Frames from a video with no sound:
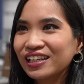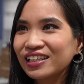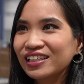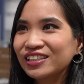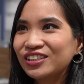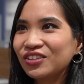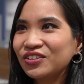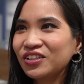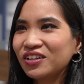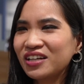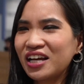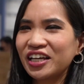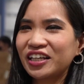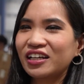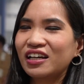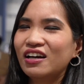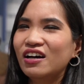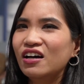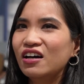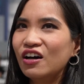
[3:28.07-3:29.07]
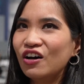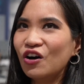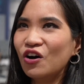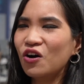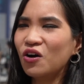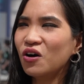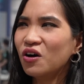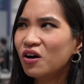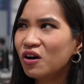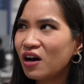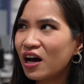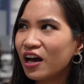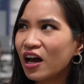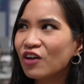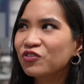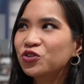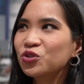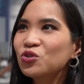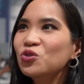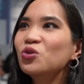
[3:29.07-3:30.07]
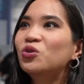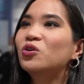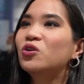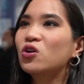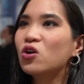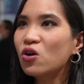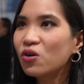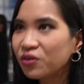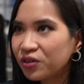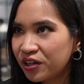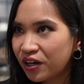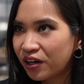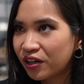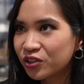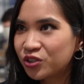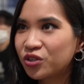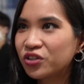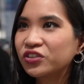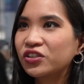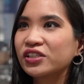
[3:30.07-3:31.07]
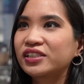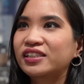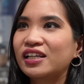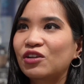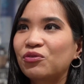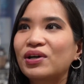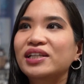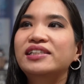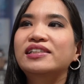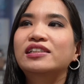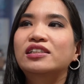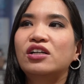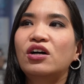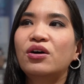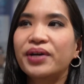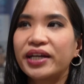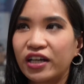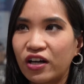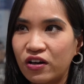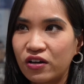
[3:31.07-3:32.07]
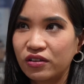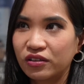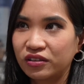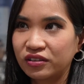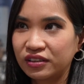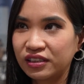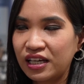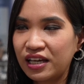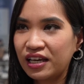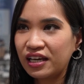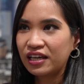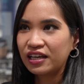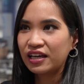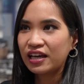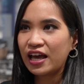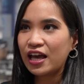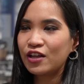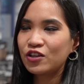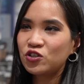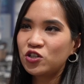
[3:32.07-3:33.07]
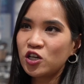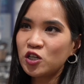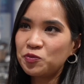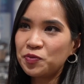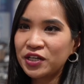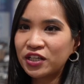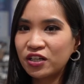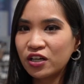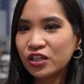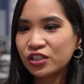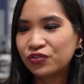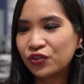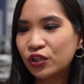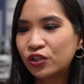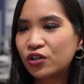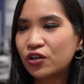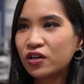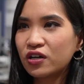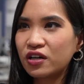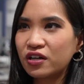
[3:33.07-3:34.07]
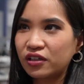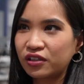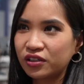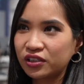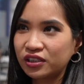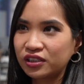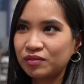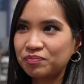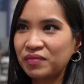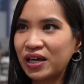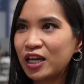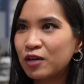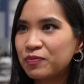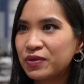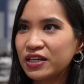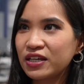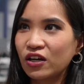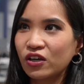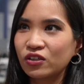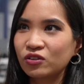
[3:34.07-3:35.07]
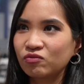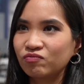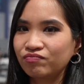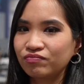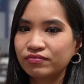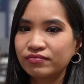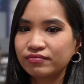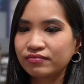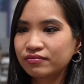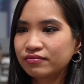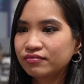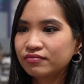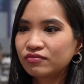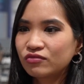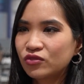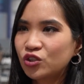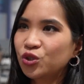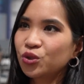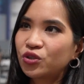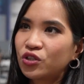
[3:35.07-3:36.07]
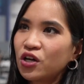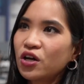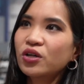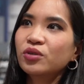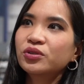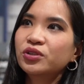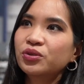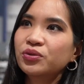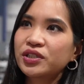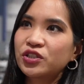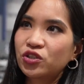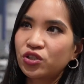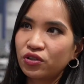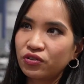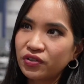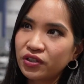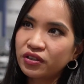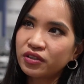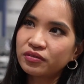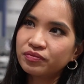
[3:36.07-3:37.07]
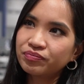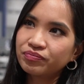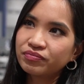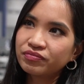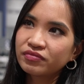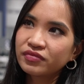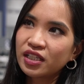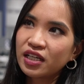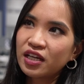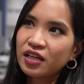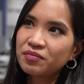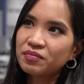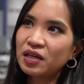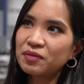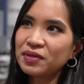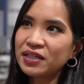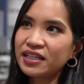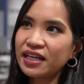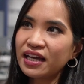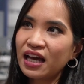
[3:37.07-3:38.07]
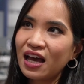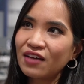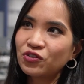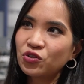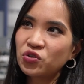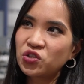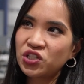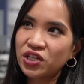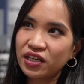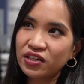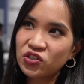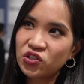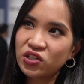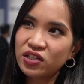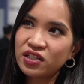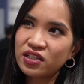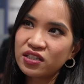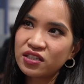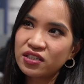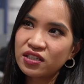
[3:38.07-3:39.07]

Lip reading: So you're like, oh, I have to look longer to understand what's going on. And just because the colors may be too close to each other, maybe they have to change it.